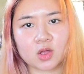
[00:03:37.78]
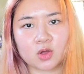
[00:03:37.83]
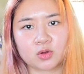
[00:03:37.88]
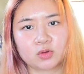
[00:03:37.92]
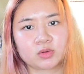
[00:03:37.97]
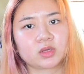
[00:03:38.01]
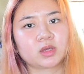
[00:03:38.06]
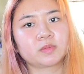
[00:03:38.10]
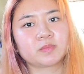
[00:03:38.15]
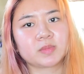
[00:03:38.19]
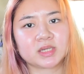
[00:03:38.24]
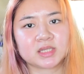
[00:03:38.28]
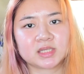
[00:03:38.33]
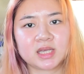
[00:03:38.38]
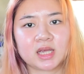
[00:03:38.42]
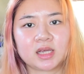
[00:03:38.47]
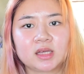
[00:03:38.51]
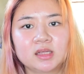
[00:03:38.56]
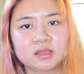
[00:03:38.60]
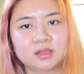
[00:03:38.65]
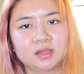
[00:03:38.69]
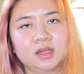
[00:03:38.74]
Okay, my
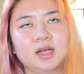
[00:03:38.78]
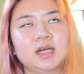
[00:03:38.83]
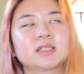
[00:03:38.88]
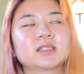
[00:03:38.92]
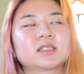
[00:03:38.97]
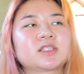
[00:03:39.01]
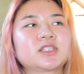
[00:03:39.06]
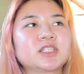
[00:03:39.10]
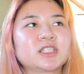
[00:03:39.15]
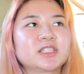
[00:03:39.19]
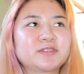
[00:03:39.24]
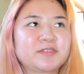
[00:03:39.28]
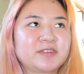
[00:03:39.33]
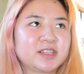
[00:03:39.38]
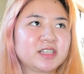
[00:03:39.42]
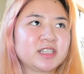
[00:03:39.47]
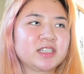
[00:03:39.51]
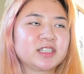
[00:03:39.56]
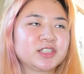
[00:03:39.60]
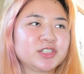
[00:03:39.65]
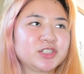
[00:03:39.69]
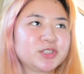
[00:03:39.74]
second class just
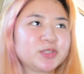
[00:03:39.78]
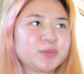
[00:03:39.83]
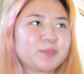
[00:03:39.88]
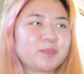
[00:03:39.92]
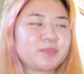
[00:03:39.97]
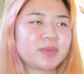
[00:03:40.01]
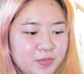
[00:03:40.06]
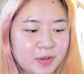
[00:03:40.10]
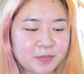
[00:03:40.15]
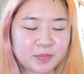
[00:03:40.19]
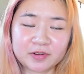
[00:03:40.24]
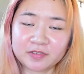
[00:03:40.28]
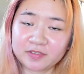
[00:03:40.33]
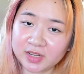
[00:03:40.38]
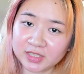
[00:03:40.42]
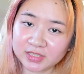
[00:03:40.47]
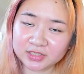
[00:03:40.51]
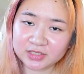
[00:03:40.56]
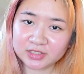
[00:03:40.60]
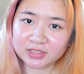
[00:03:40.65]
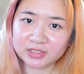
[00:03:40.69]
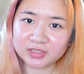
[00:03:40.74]
finished. My
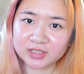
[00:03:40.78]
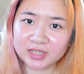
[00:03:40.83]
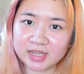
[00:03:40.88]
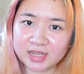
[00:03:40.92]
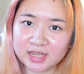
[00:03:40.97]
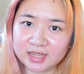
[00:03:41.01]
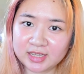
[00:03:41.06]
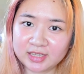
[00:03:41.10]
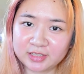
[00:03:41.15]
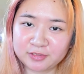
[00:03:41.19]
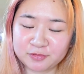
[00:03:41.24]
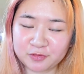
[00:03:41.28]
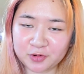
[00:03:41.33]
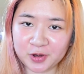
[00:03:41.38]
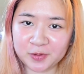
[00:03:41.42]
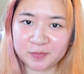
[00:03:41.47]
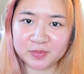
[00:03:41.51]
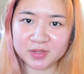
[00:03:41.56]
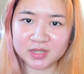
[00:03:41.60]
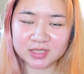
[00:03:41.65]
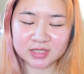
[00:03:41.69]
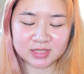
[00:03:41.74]
professor
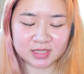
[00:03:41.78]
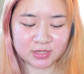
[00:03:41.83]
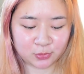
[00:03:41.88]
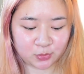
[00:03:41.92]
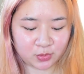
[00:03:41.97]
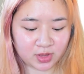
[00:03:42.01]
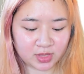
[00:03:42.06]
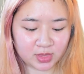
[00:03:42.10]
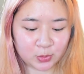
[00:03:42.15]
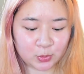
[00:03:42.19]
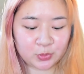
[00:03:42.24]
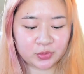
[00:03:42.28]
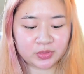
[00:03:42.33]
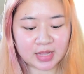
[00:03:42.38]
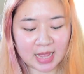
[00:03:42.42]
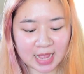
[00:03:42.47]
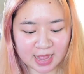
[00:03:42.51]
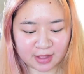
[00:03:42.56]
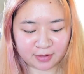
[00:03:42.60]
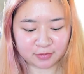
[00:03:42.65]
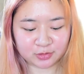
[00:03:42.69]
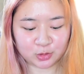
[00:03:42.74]
informed us that we don't
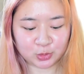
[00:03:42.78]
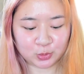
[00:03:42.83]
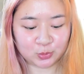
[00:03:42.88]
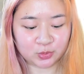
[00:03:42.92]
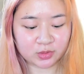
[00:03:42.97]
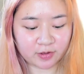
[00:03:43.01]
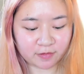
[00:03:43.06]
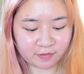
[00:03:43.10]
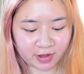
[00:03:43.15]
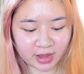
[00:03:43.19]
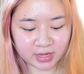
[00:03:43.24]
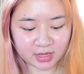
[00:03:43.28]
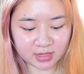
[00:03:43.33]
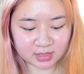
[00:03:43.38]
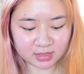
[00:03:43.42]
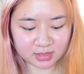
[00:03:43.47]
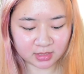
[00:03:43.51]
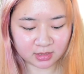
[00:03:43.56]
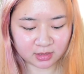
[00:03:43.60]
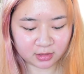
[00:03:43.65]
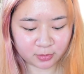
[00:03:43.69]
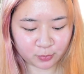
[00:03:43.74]
have to do the
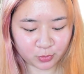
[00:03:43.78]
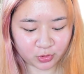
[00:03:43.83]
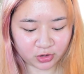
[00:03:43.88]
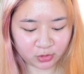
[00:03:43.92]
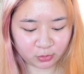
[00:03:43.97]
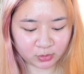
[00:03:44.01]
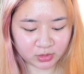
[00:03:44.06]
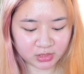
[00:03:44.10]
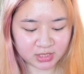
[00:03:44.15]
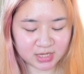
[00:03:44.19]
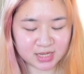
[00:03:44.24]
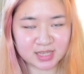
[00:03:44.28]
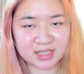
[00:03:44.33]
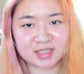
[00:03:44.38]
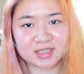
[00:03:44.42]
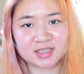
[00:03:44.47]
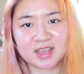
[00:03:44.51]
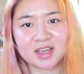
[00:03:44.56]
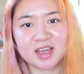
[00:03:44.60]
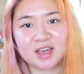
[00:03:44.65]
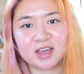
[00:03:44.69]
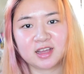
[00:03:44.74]
finals anymore, which
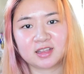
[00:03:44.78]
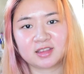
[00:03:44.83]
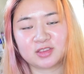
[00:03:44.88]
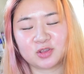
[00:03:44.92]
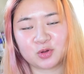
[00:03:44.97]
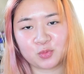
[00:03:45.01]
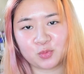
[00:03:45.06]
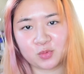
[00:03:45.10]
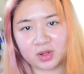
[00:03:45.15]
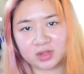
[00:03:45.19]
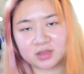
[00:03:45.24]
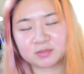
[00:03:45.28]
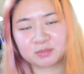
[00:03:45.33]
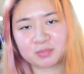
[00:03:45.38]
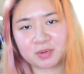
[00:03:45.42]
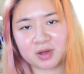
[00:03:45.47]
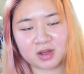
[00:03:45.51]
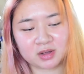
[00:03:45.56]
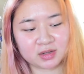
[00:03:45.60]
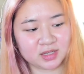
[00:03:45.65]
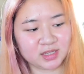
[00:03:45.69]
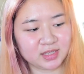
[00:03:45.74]
is the welt
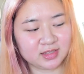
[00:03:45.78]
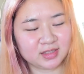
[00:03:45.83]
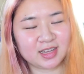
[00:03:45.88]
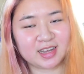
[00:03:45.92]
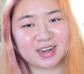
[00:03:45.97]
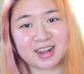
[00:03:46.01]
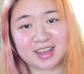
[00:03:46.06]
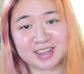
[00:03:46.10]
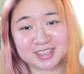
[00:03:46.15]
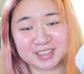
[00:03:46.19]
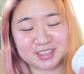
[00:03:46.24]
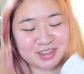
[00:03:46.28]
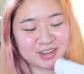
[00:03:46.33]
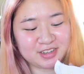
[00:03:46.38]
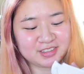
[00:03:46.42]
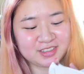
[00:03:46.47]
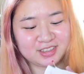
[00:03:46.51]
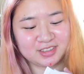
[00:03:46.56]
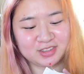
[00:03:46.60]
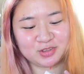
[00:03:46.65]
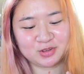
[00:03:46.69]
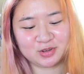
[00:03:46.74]
pocket that I
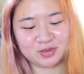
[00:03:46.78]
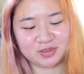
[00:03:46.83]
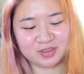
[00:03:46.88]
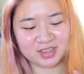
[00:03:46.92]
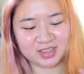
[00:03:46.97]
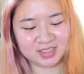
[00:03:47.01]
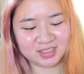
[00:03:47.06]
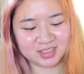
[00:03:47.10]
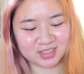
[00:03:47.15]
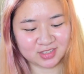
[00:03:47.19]
started doing.